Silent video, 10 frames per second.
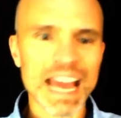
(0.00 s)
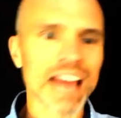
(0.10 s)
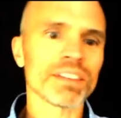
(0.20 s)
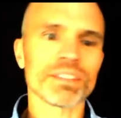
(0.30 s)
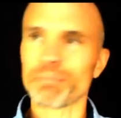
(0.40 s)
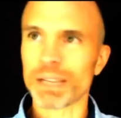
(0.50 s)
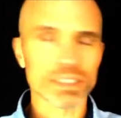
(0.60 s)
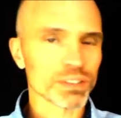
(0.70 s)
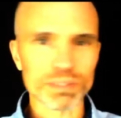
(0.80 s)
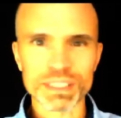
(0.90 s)
Yes,
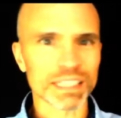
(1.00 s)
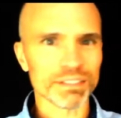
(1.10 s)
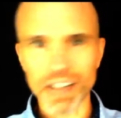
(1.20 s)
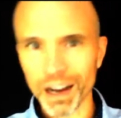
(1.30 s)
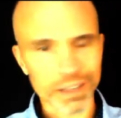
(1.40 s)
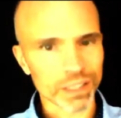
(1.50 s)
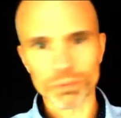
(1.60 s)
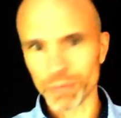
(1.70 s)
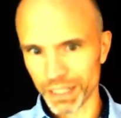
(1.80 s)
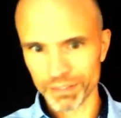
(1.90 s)
message received, got
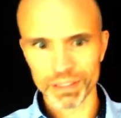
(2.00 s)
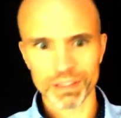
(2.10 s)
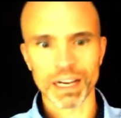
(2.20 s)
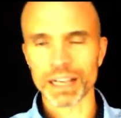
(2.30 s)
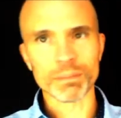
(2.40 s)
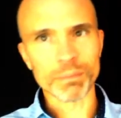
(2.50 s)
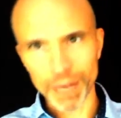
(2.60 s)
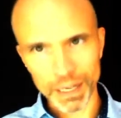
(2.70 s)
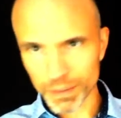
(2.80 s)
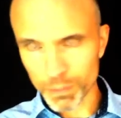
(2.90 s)
it, whatever, I
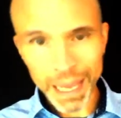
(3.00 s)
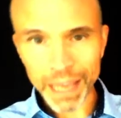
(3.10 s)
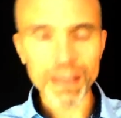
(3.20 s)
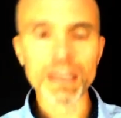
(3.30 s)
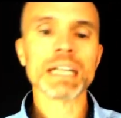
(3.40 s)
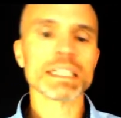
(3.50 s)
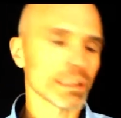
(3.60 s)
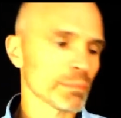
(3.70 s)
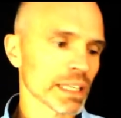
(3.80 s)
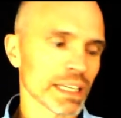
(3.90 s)
obey,
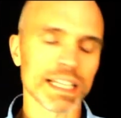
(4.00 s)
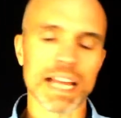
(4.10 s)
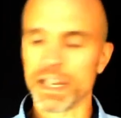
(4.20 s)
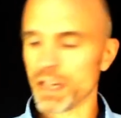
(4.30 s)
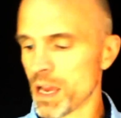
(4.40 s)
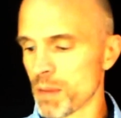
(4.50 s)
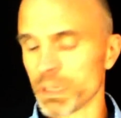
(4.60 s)
something like that,